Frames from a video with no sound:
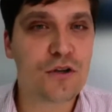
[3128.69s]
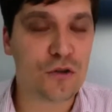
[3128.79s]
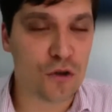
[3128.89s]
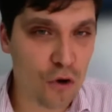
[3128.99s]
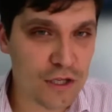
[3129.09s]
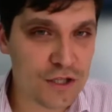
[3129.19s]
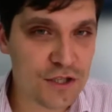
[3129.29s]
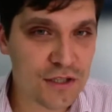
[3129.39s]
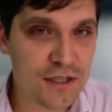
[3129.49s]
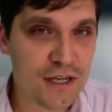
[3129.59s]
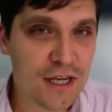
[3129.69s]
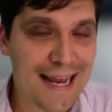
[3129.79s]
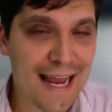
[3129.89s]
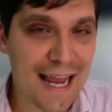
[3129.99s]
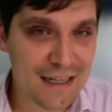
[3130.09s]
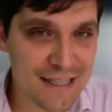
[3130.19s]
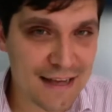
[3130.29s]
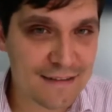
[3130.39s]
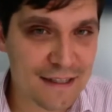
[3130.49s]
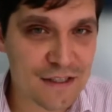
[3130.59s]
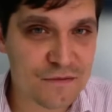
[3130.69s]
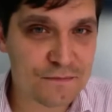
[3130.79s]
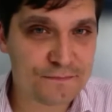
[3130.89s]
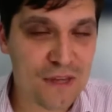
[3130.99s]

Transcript: knowledge, and ethics.